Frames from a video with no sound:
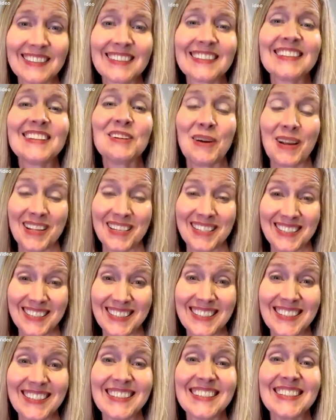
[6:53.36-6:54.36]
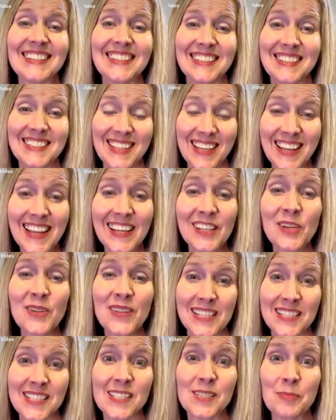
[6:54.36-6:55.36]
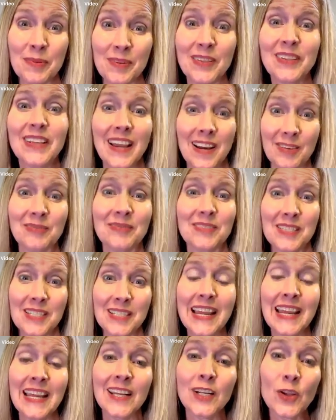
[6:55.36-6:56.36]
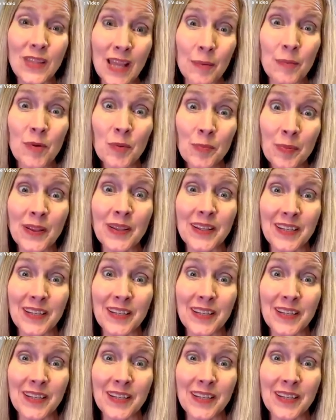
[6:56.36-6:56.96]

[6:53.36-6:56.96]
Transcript: To handle that, to handle that mobility.